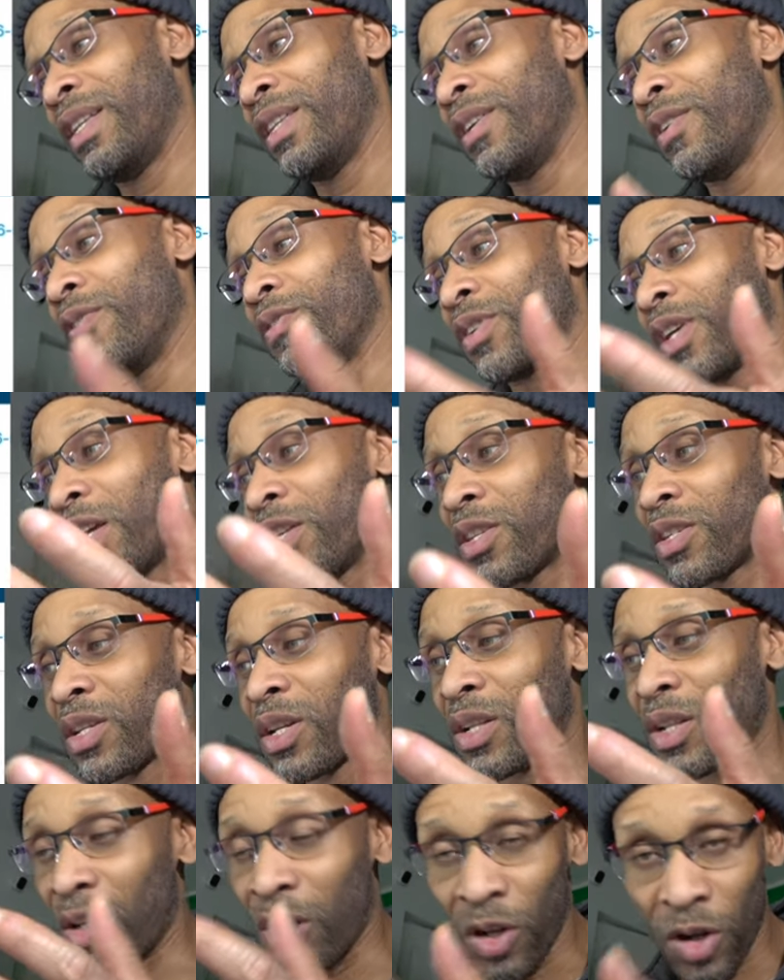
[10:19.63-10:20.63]
There's
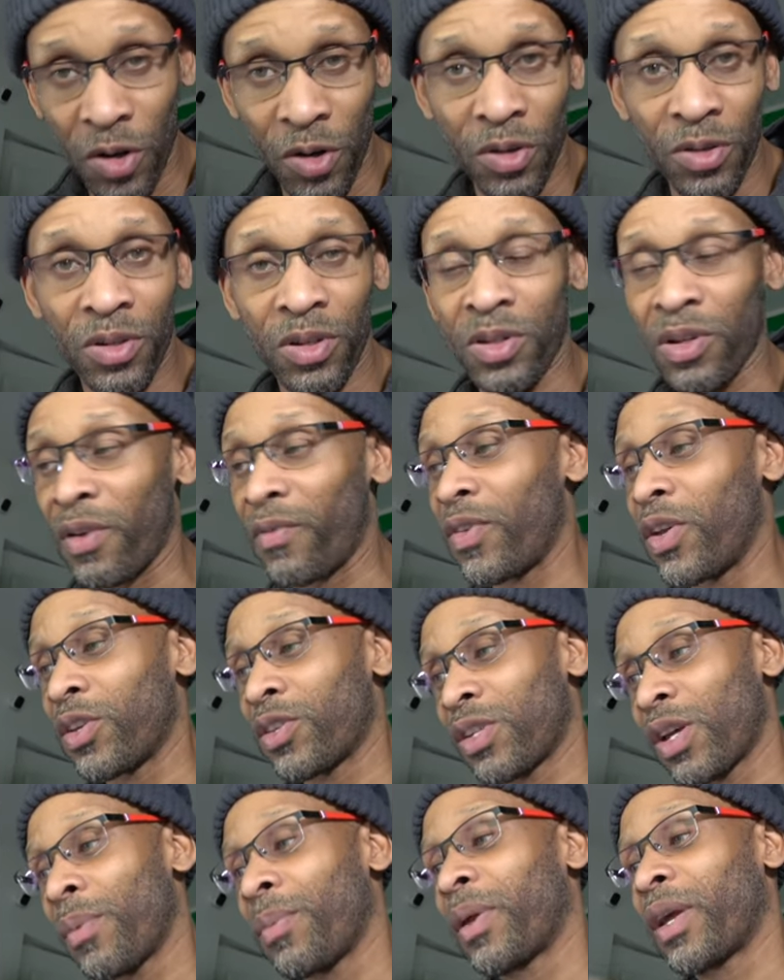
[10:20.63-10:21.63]
instant alert, so if
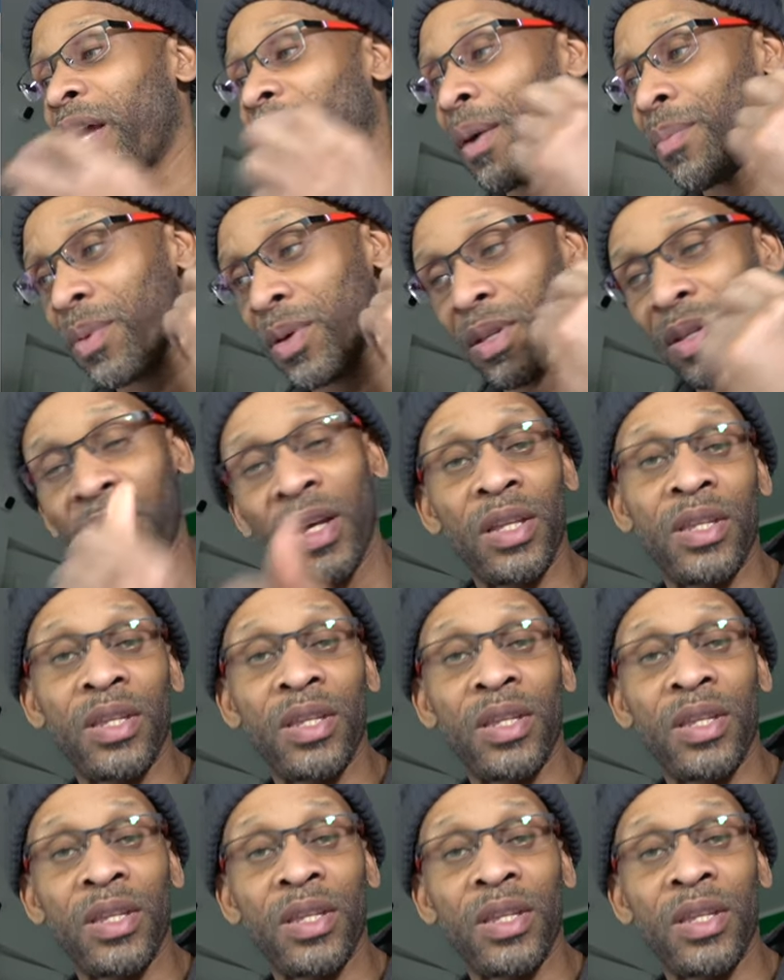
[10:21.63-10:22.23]
there's something happen,